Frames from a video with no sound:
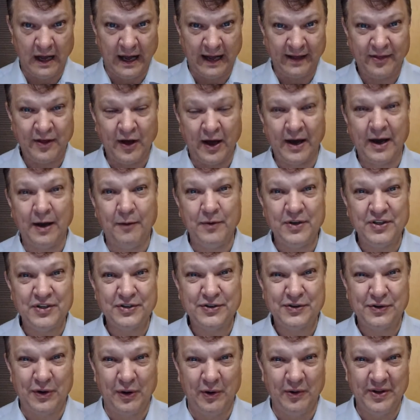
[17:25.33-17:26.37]
I thought I would
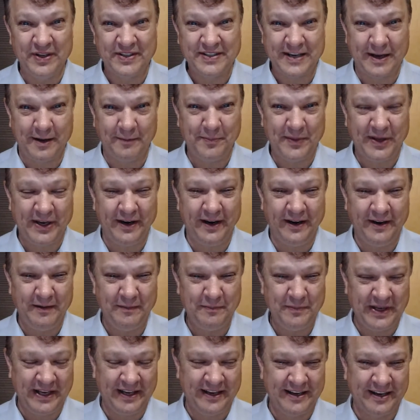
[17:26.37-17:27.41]
just throw this up
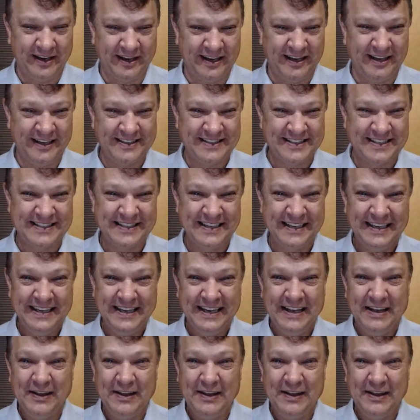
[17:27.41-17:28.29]
there because